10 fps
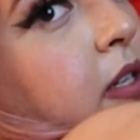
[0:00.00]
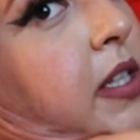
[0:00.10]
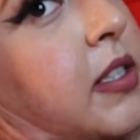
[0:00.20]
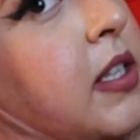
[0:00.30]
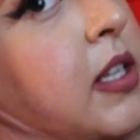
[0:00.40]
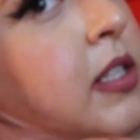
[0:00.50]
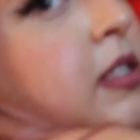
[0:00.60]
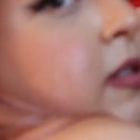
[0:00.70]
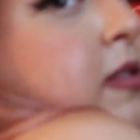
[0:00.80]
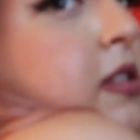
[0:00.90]
Okay,
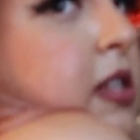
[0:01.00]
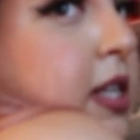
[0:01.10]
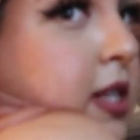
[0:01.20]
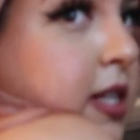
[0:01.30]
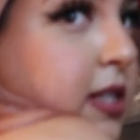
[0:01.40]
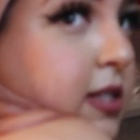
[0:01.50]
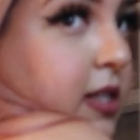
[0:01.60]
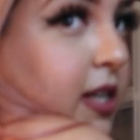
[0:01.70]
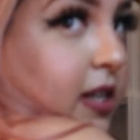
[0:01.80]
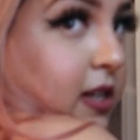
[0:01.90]
so look at
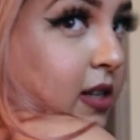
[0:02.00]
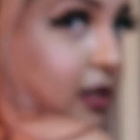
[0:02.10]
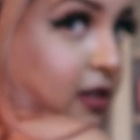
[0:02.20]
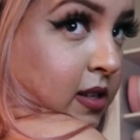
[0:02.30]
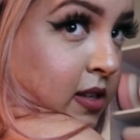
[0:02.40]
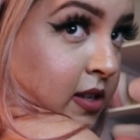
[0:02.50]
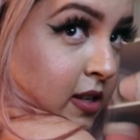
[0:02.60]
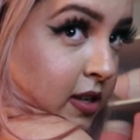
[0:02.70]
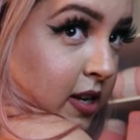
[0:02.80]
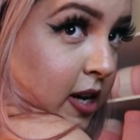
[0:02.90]
this. Like,
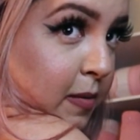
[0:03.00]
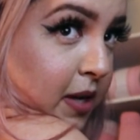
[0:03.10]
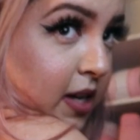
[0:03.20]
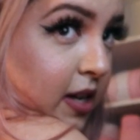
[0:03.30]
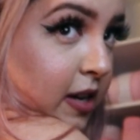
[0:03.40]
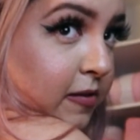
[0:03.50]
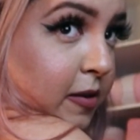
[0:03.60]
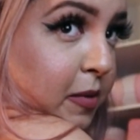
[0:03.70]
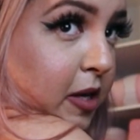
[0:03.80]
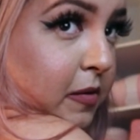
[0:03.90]
how am I gonna
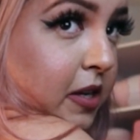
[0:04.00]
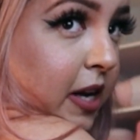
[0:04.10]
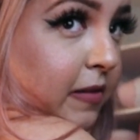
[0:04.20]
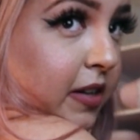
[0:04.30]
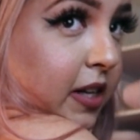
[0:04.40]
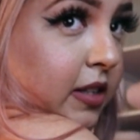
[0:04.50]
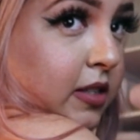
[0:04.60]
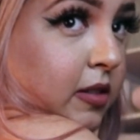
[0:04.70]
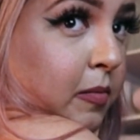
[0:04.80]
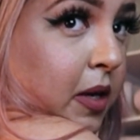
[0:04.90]
ever be able to navigate
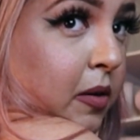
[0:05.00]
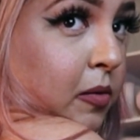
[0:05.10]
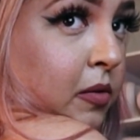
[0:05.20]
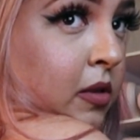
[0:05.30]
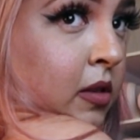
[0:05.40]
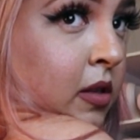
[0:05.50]
this on my own?